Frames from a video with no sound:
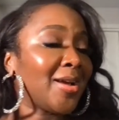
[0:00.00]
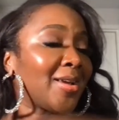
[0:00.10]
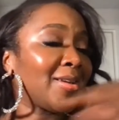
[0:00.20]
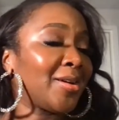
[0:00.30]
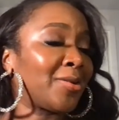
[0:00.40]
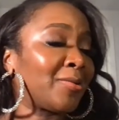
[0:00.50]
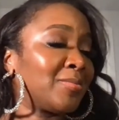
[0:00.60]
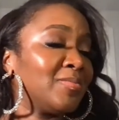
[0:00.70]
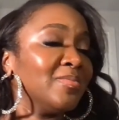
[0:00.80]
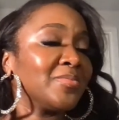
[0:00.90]
yo
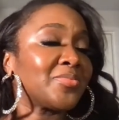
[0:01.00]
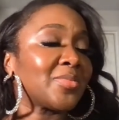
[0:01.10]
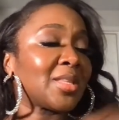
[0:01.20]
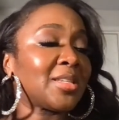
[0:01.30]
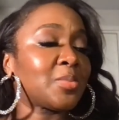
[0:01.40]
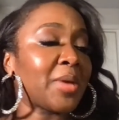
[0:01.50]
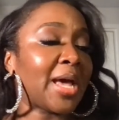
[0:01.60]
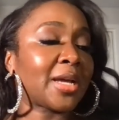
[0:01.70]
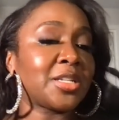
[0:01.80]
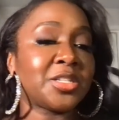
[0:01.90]
this
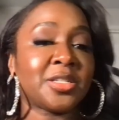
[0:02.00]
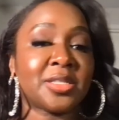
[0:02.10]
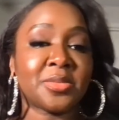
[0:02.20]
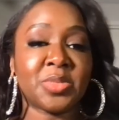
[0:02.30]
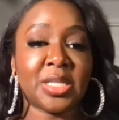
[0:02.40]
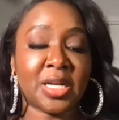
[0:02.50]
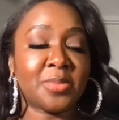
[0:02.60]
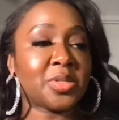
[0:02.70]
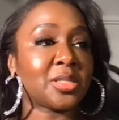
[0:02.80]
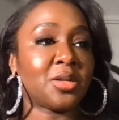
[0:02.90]
packaging
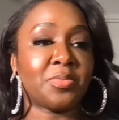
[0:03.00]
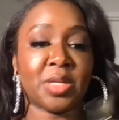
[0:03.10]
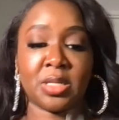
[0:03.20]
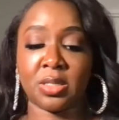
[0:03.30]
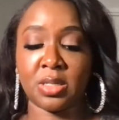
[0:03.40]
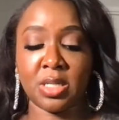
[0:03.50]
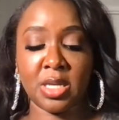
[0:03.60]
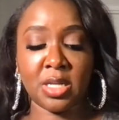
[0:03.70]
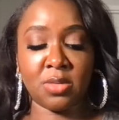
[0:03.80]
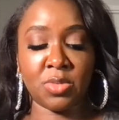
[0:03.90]
sometimes is gonna be the, the
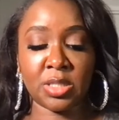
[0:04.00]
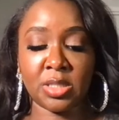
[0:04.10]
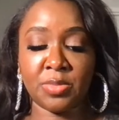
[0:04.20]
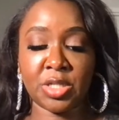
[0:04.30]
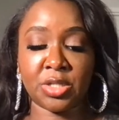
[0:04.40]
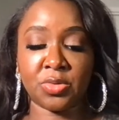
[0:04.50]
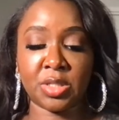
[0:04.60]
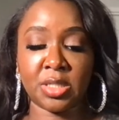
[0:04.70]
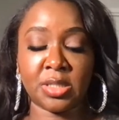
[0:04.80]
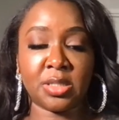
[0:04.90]
end of me so i'm gonna just use
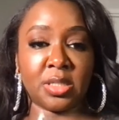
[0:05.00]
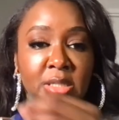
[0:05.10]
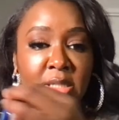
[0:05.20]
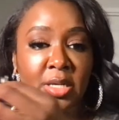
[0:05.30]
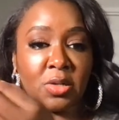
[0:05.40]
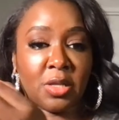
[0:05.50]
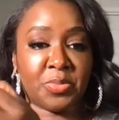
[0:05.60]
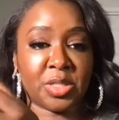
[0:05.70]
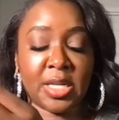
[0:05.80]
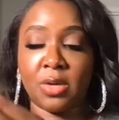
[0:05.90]
these these nail
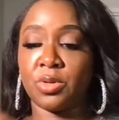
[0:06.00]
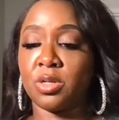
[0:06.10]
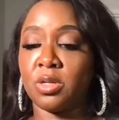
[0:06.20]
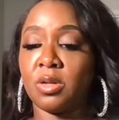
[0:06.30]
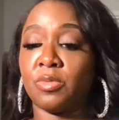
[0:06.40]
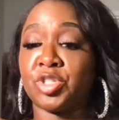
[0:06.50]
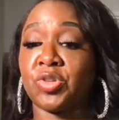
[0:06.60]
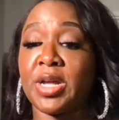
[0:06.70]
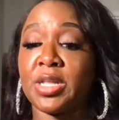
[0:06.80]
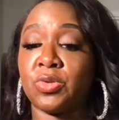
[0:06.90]
clippers that i would that was
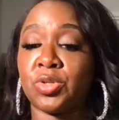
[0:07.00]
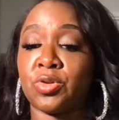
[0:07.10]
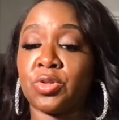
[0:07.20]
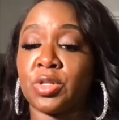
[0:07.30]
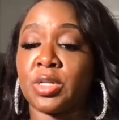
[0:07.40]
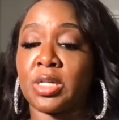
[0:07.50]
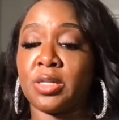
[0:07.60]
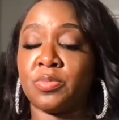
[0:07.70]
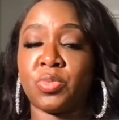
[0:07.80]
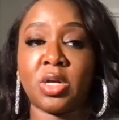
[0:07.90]
trying to use early to
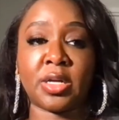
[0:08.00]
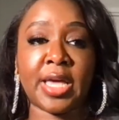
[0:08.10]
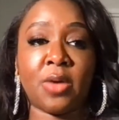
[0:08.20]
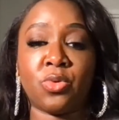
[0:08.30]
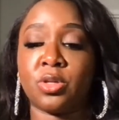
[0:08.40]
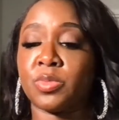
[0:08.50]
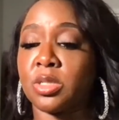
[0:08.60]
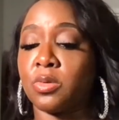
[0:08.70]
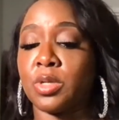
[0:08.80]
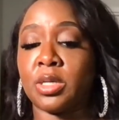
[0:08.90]
clip uh, cat williams
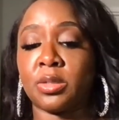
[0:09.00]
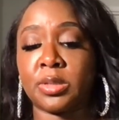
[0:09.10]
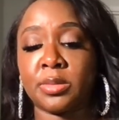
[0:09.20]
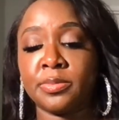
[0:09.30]
toenails